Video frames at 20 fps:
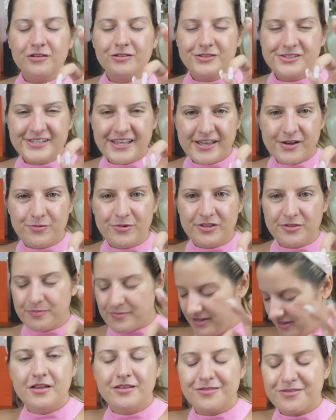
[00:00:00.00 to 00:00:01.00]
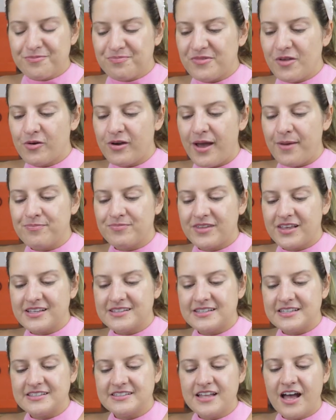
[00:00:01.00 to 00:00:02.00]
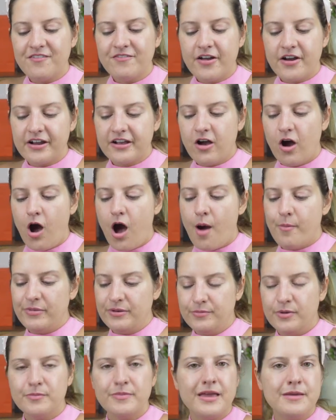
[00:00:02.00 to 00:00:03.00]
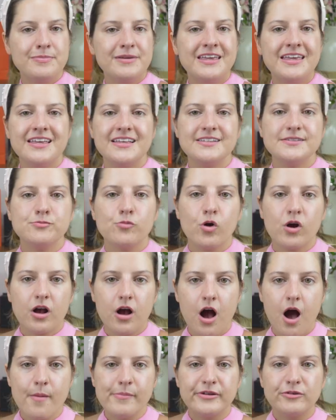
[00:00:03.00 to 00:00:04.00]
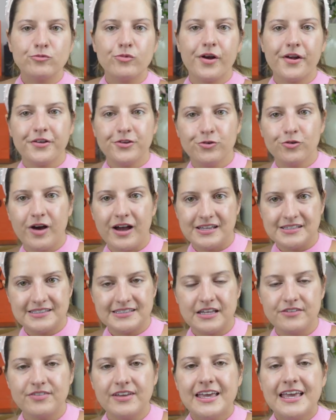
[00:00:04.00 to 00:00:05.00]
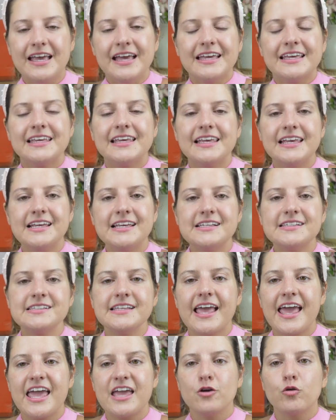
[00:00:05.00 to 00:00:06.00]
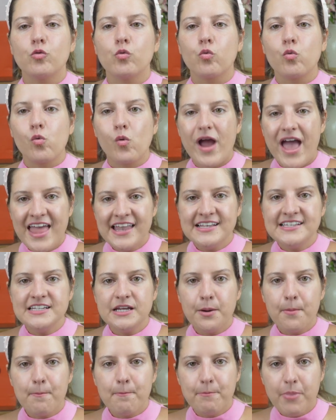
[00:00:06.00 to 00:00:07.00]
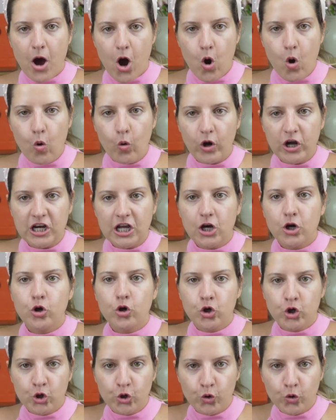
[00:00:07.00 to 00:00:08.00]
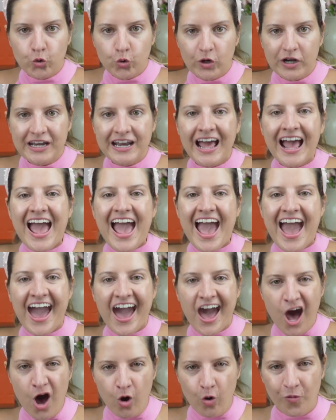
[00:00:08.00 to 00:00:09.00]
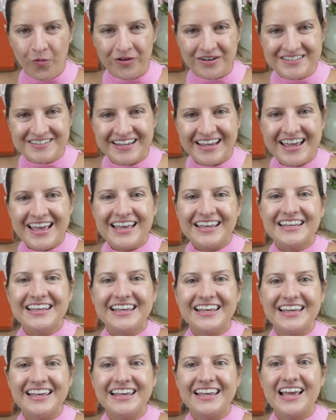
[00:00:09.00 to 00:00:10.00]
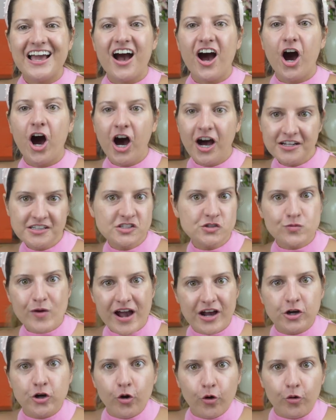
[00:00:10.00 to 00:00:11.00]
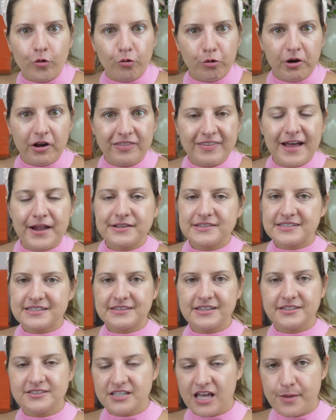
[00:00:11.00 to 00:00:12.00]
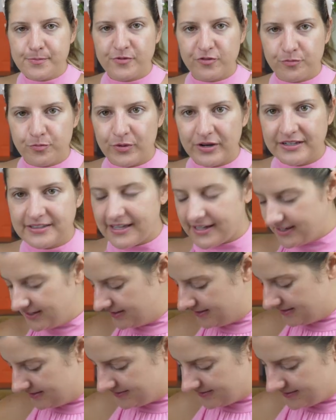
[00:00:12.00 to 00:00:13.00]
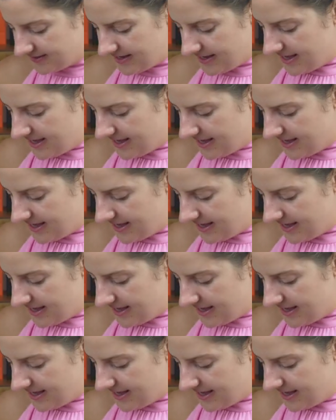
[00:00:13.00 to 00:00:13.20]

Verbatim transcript: Say it with me. Okay, because he's not very common, but maybe he's more common where you guys live. He is a red bone coon hound. He hunts raccoon. That's the type of breed that he is.